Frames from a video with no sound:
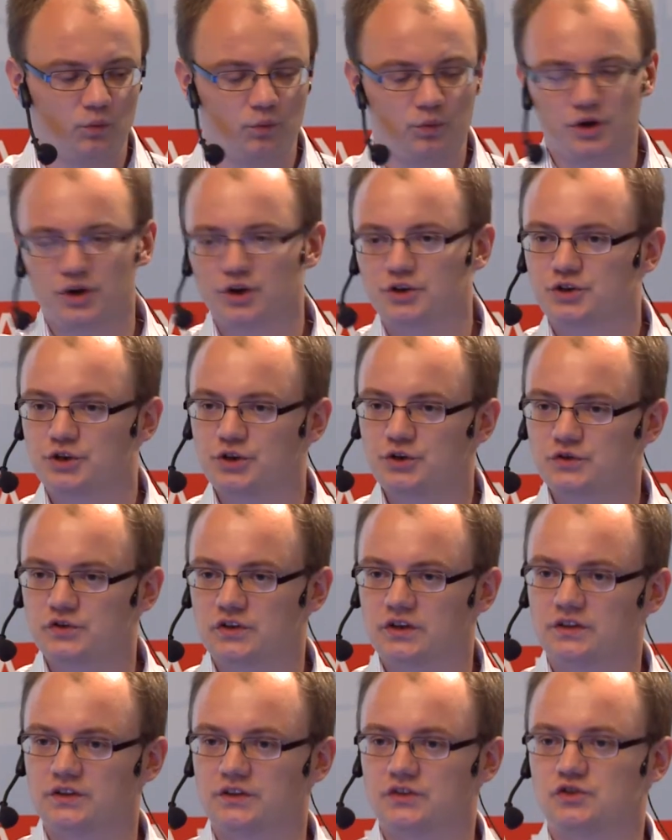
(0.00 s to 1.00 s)
we're not
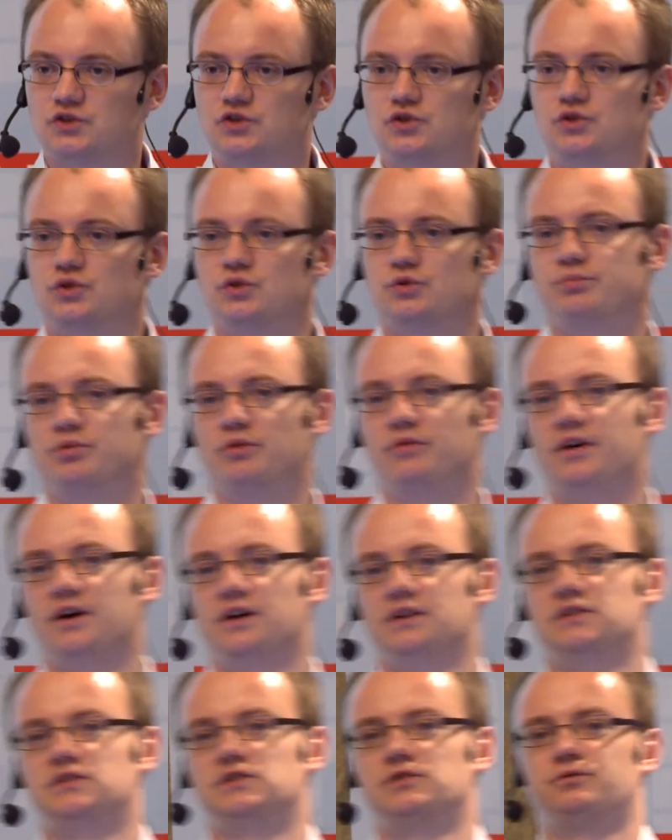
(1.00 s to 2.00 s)
using this to
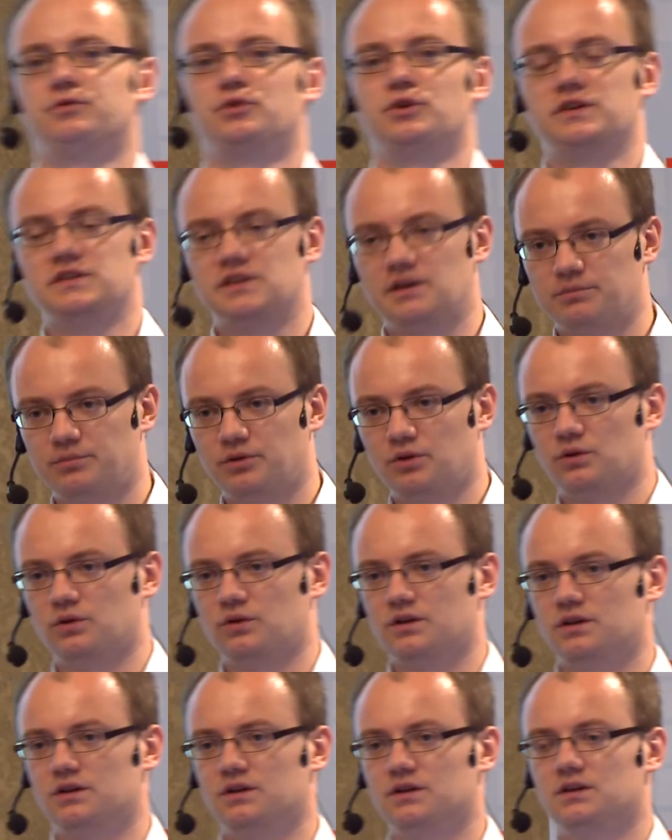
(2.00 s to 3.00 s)
provide, for
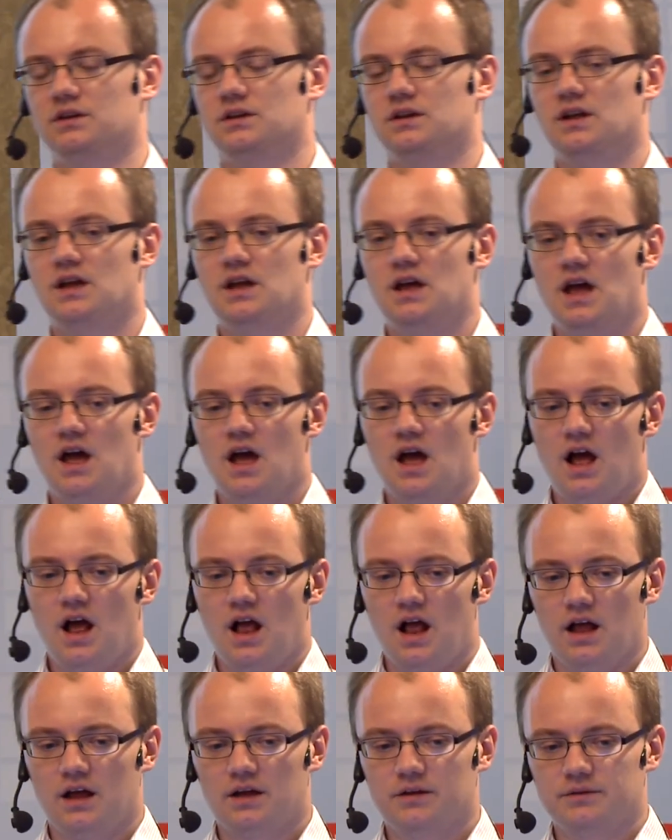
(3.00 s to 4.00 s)
example, uh,
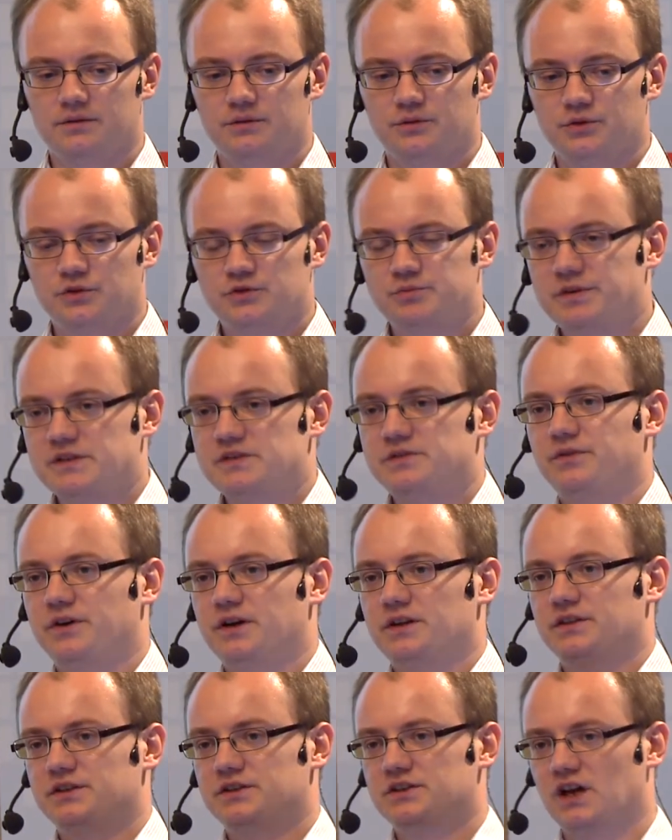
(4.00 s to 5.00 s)
to
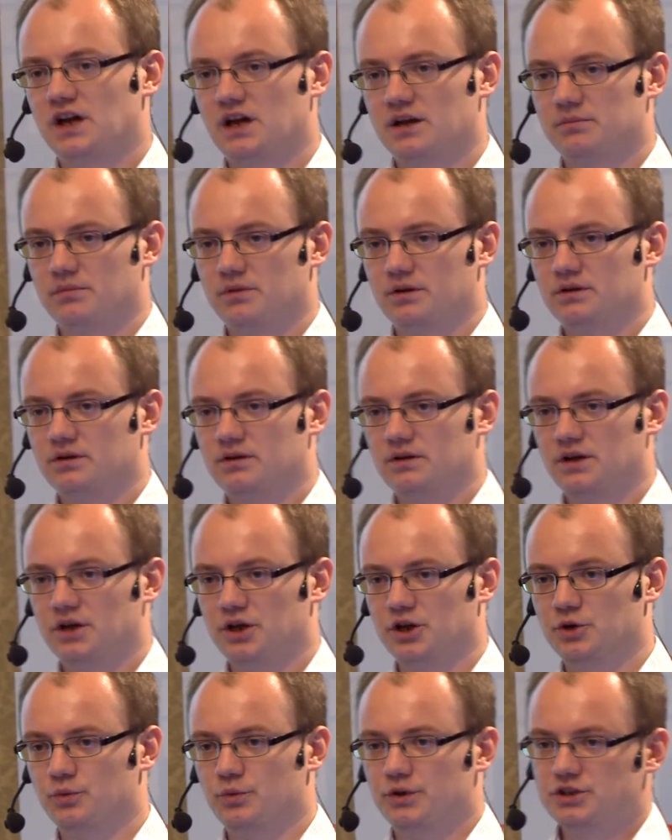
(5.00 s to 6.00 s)
specify the time
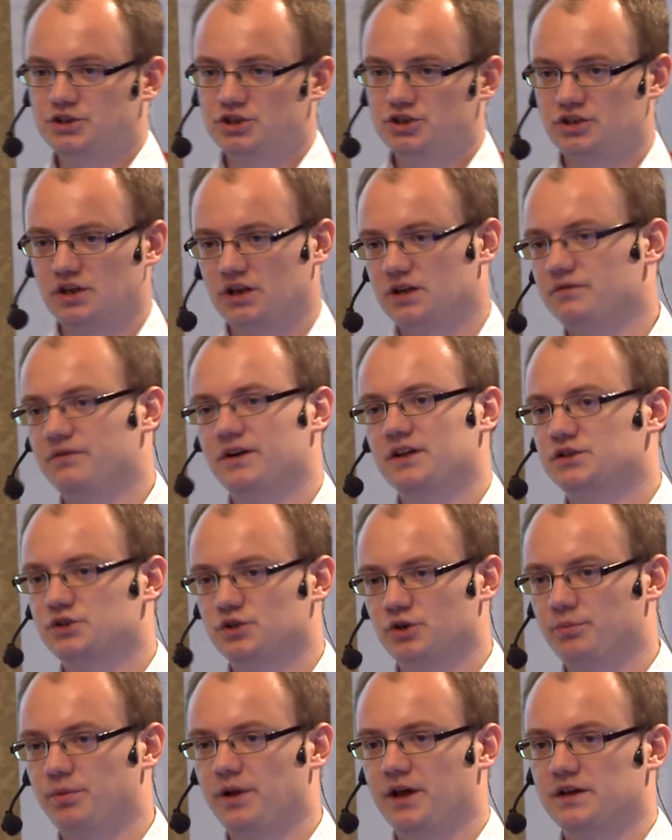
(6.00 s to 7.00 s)
in which an event
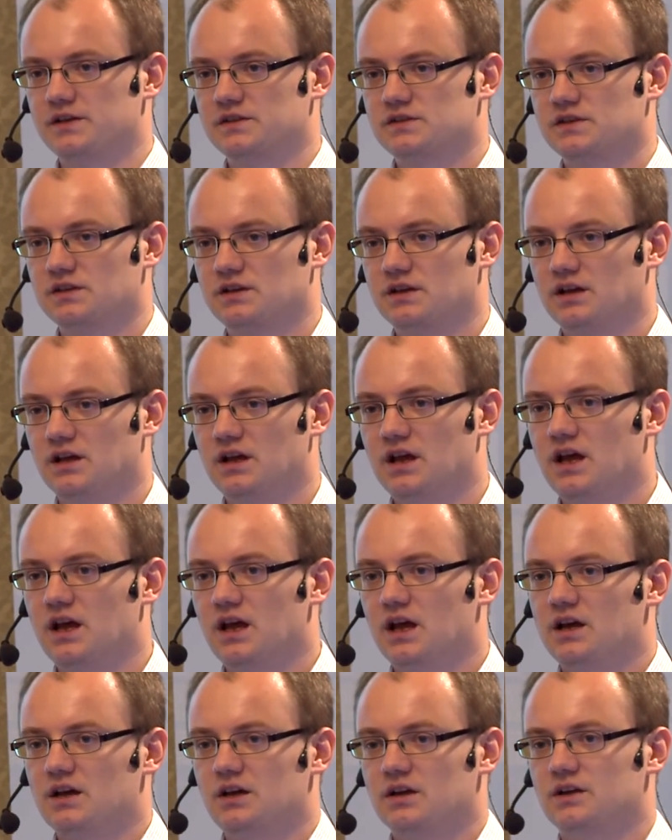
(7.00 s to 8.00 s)
took place.
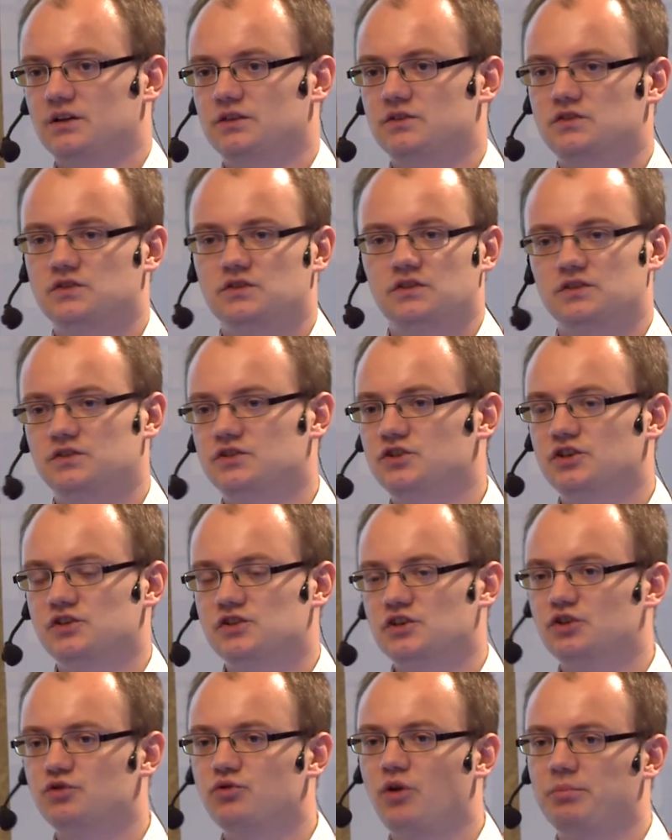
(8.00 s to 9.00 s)
Right. It's, it's
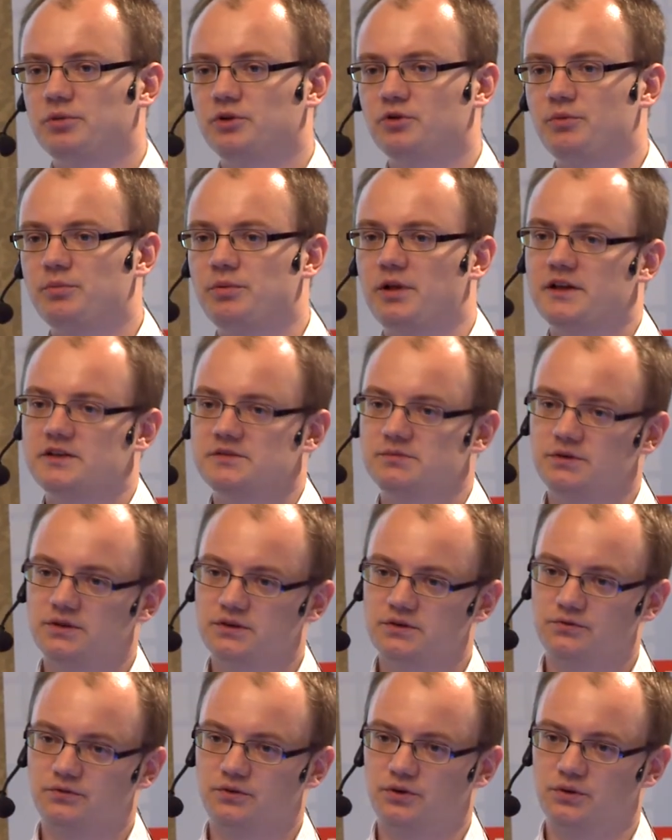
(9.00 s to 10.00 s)
just a drop-in
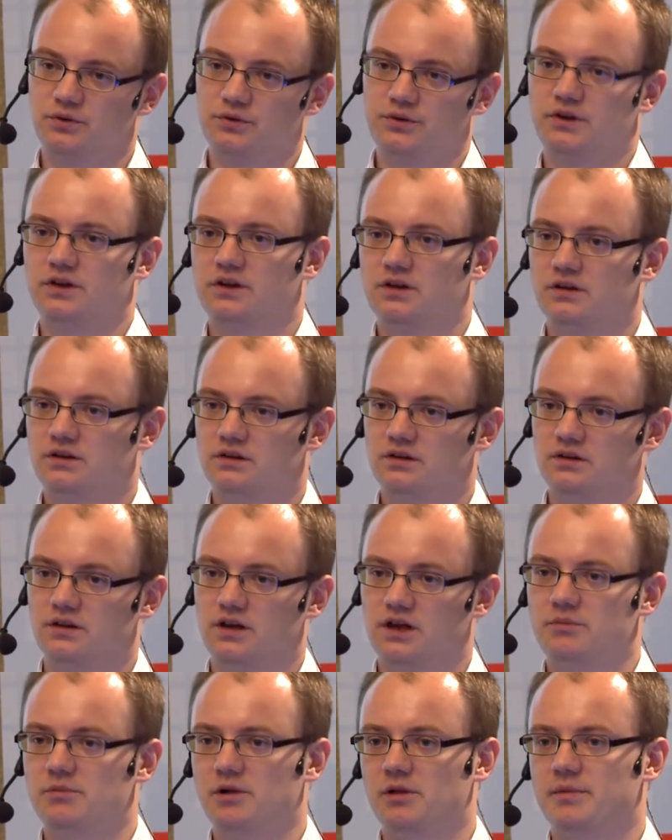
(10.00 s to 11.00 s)
replacement for the
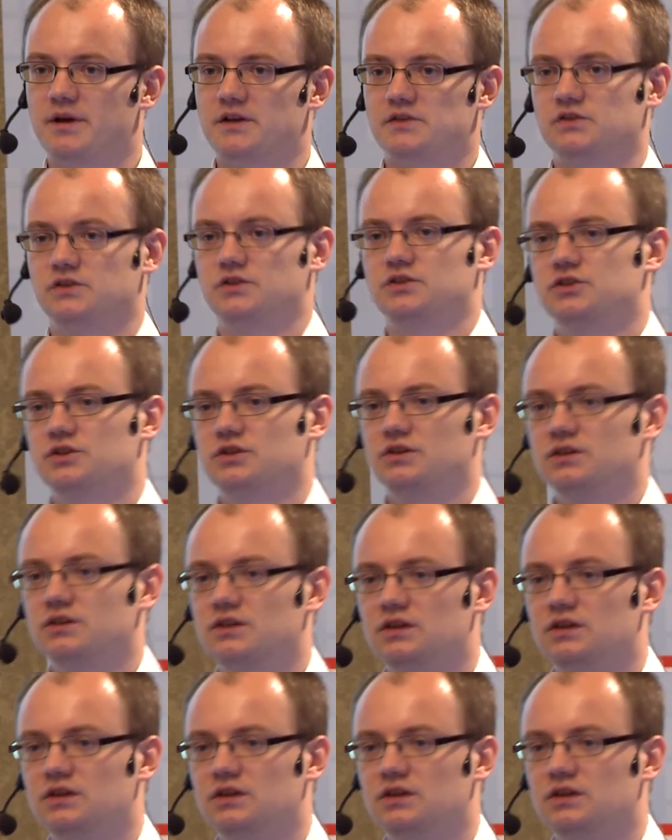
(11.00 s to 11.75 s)
email message.